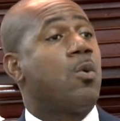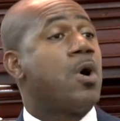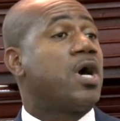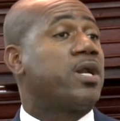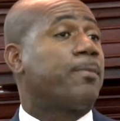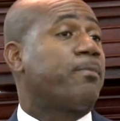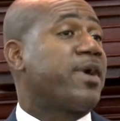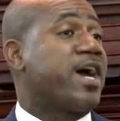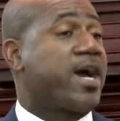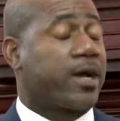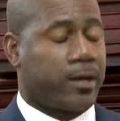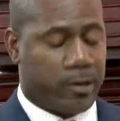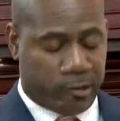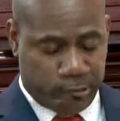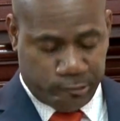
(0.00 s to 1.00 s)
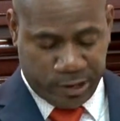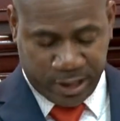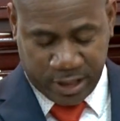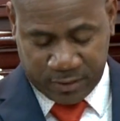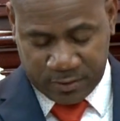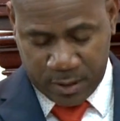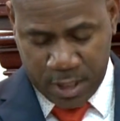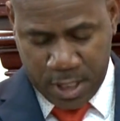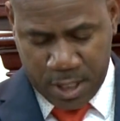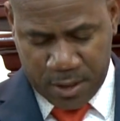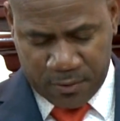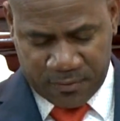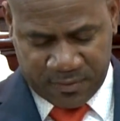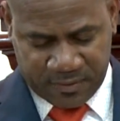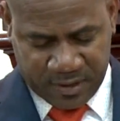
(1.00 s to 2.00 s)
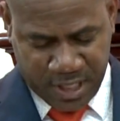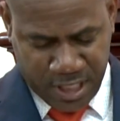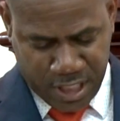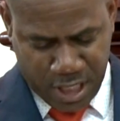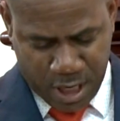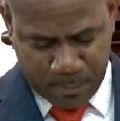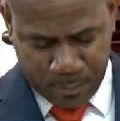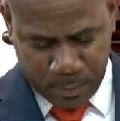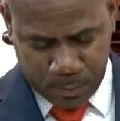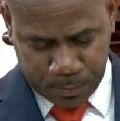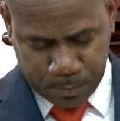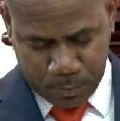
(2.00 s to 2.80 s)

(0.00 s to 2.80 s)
Warner Park Cricket Stadium.